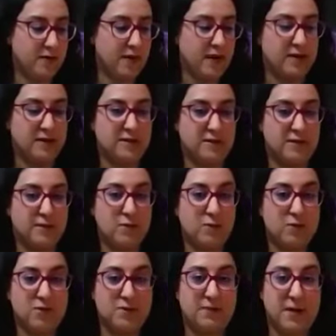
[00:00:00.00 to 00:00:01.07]
And if you
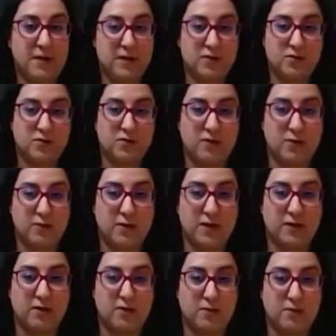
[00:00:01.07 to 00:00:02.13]
want to paint your
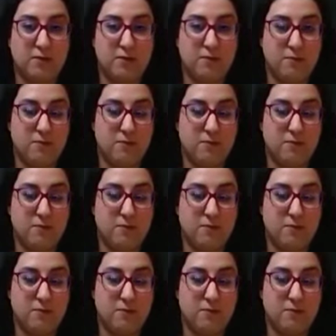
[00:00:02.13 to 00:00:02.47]
volcano